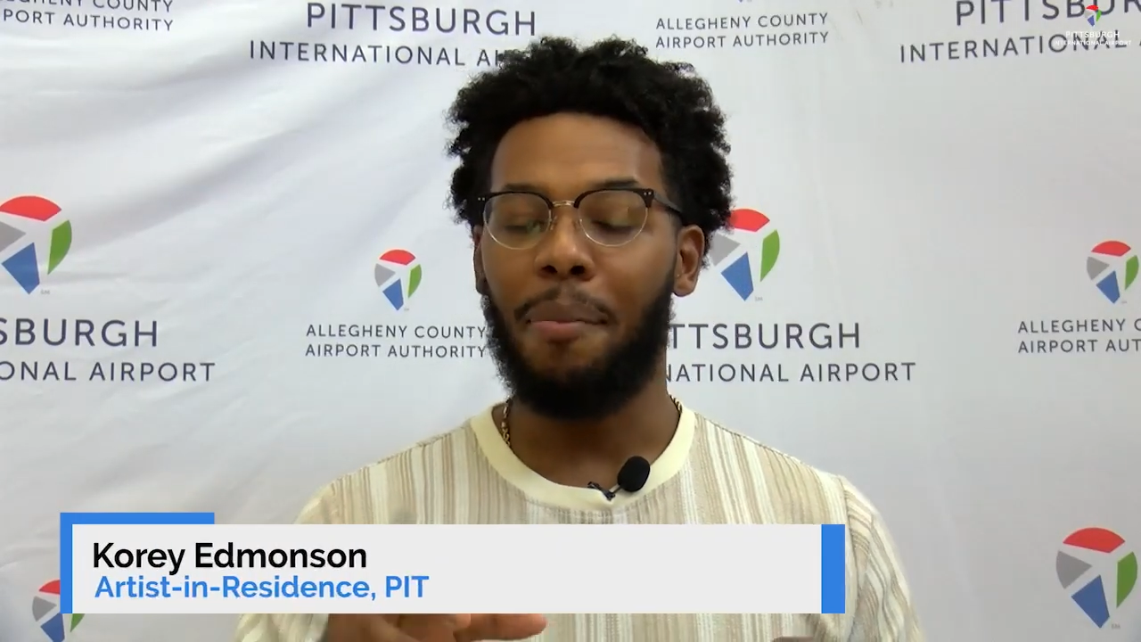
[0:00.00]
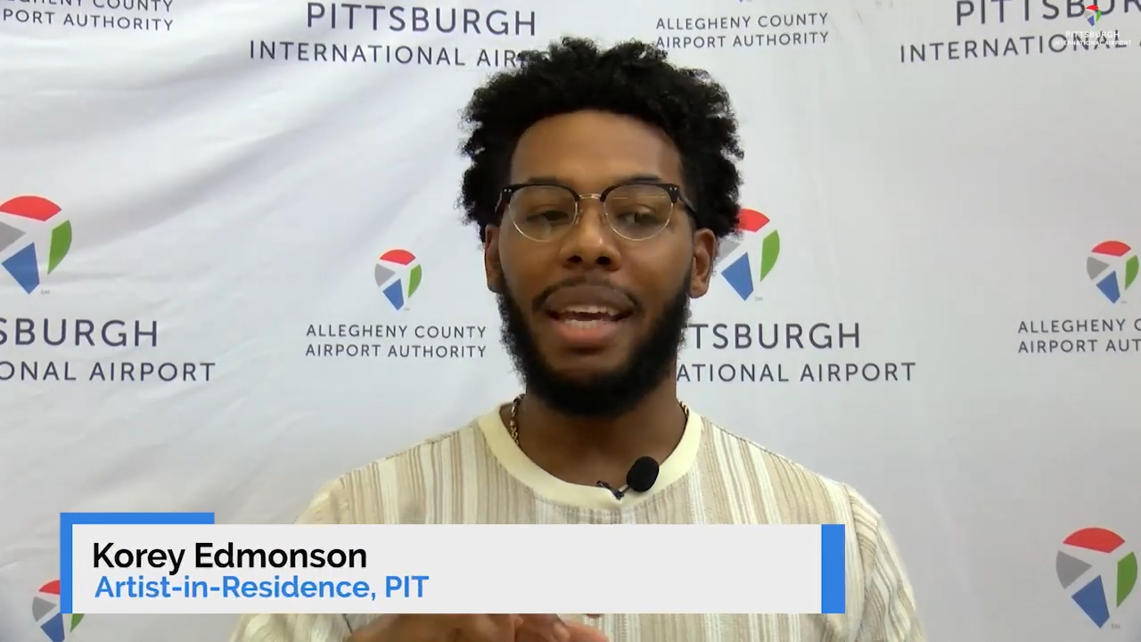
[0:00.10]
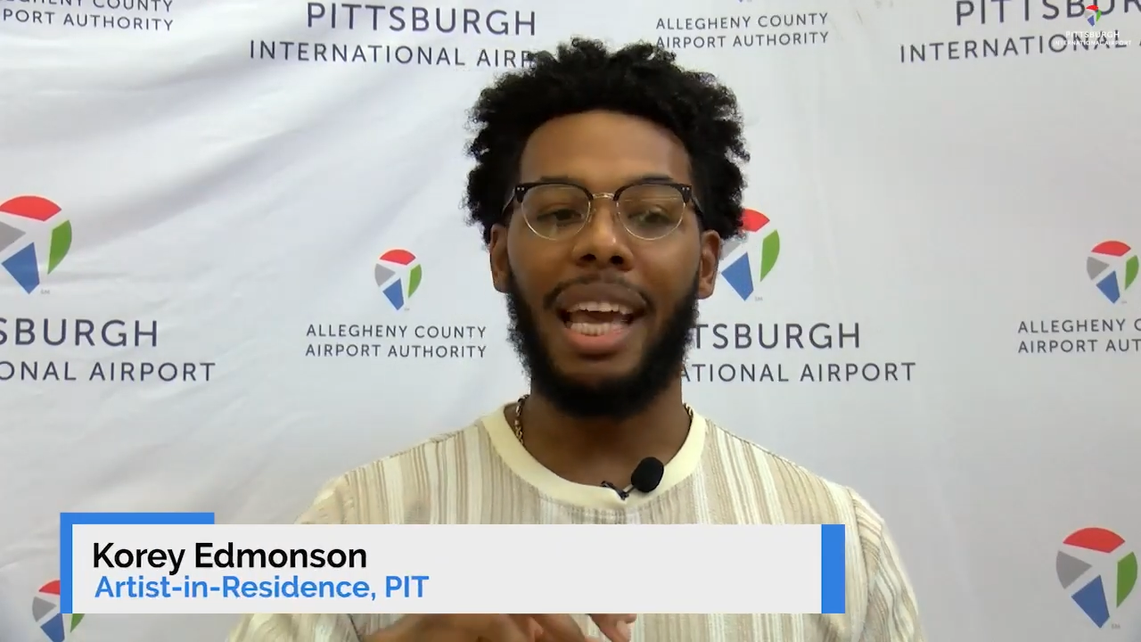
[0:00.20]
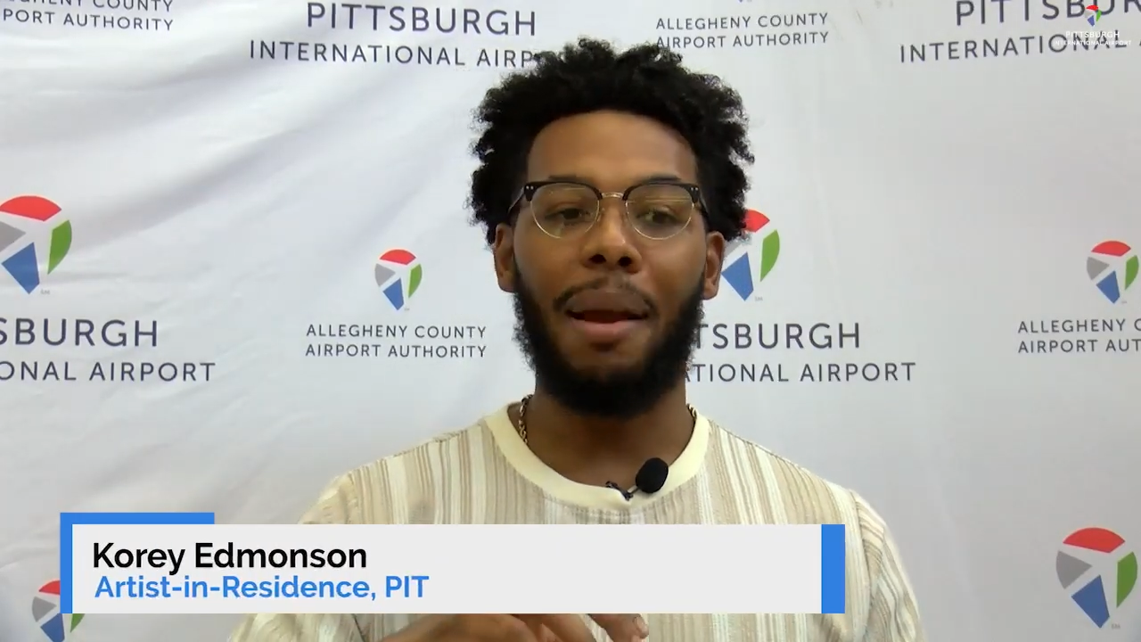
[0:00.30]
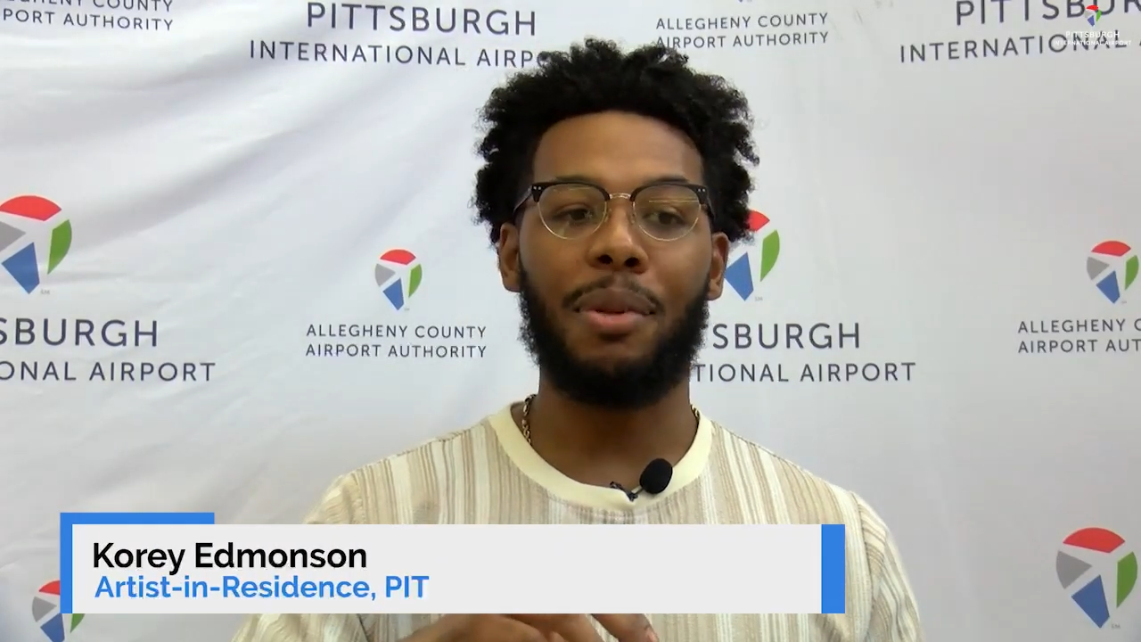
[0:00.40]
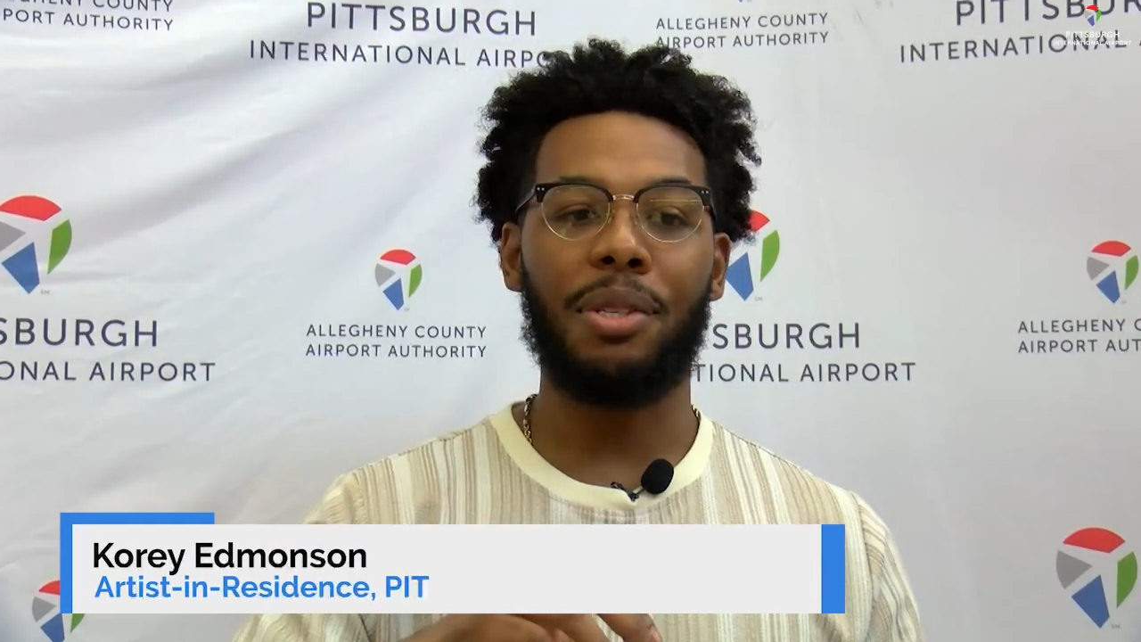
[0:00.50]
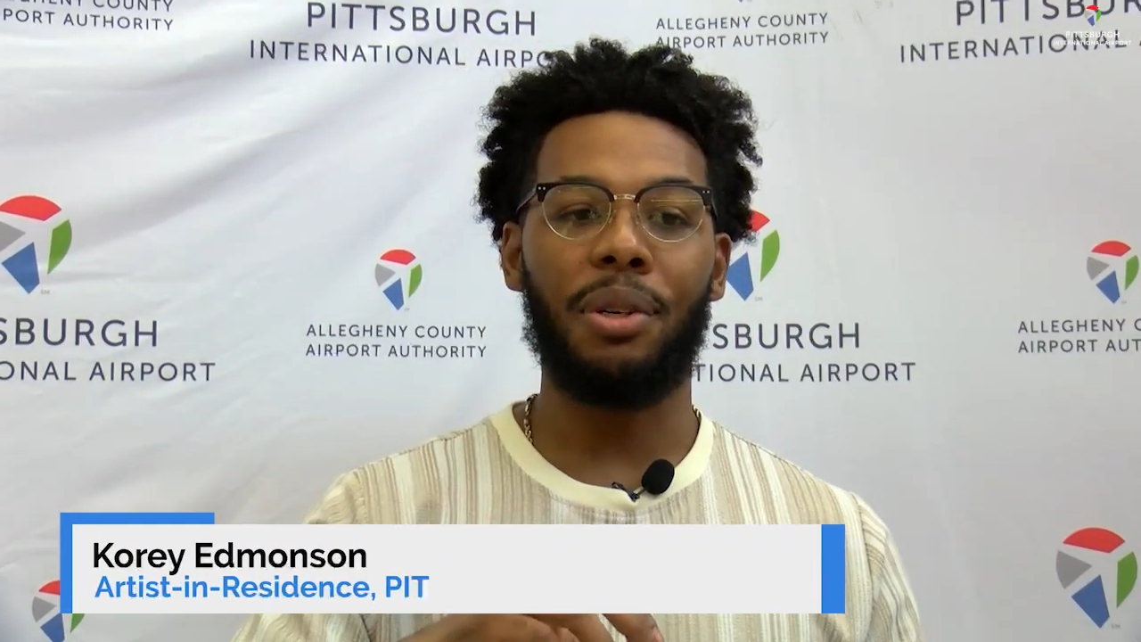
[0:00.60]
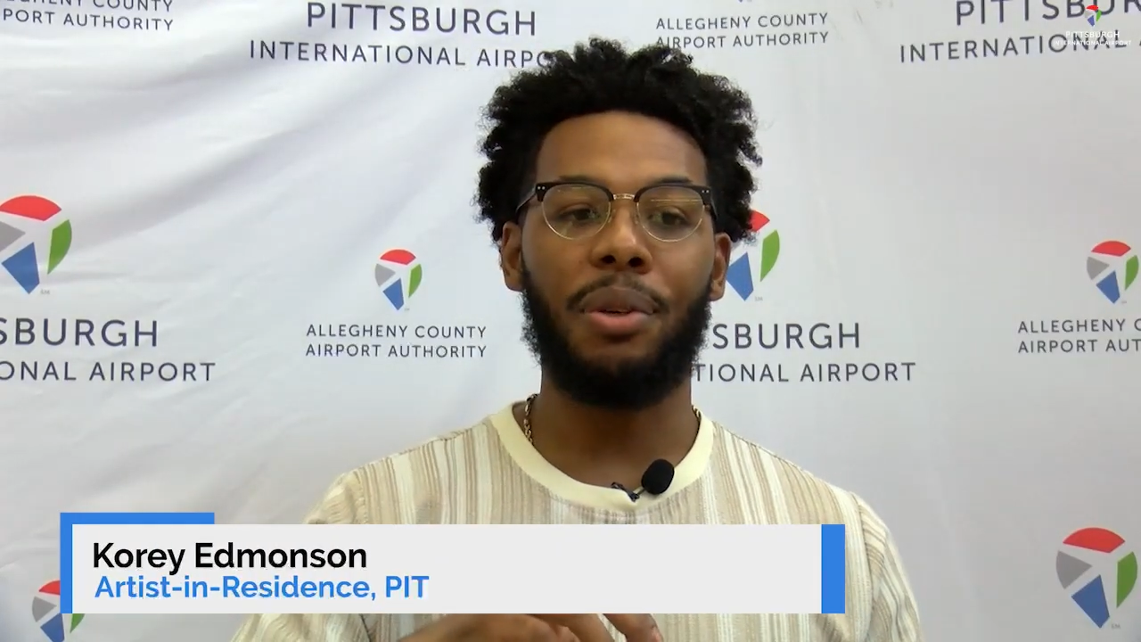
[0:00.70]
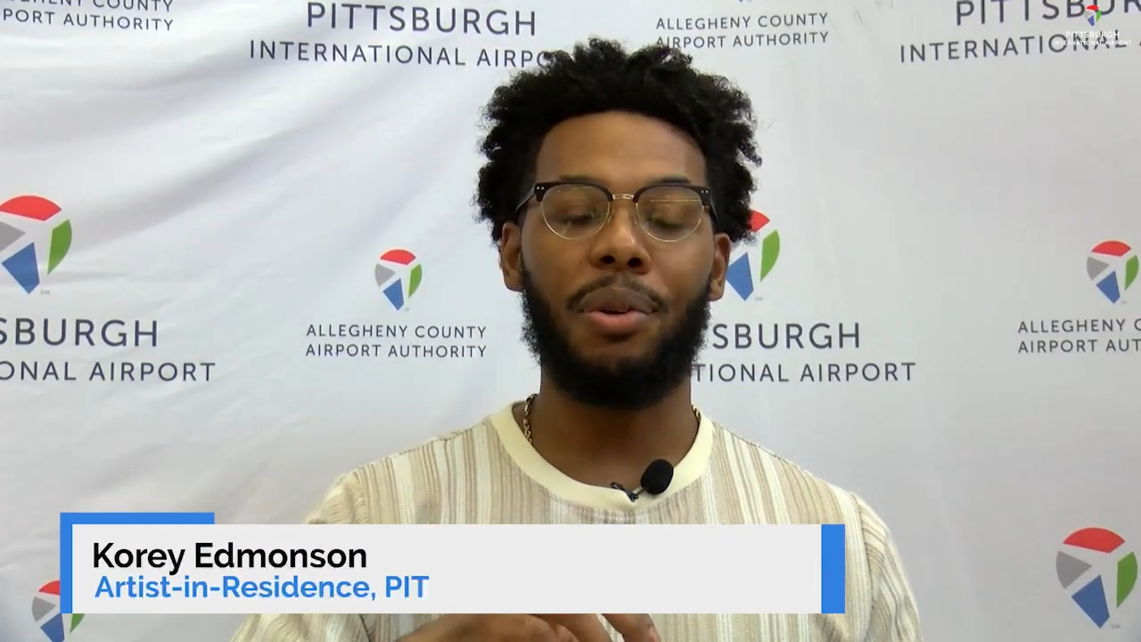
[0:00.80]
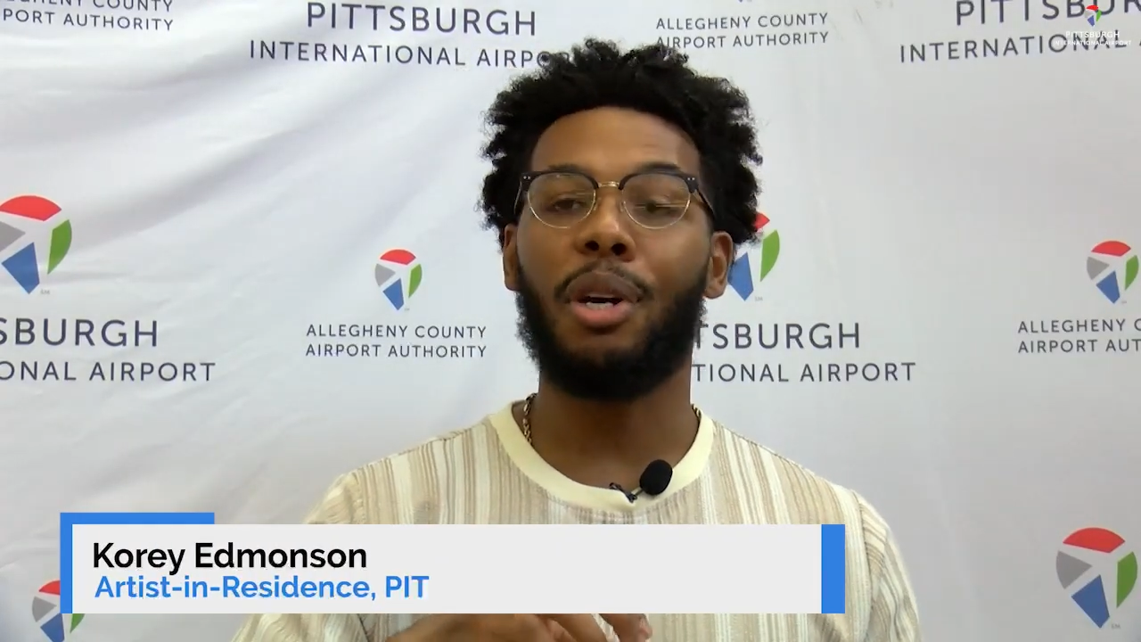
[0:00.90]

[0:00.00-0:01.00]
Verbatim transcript: Being able to